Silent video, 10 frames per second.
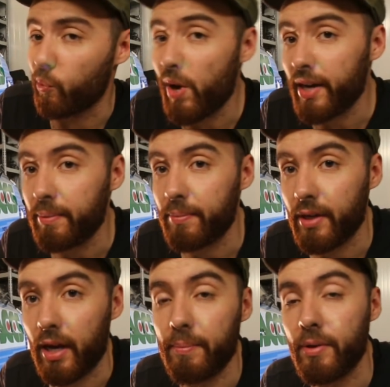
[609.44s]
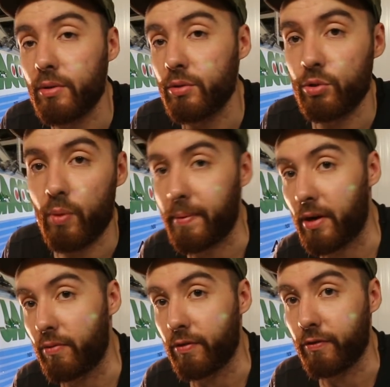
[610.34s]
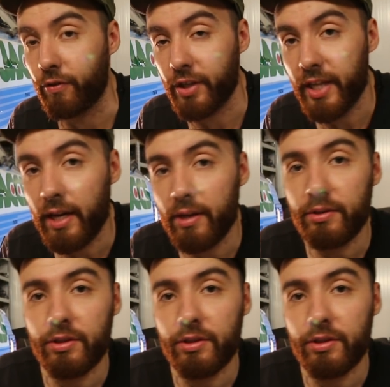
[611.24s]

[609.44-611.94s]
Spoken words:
white, but I'm going to swap it over for yellow.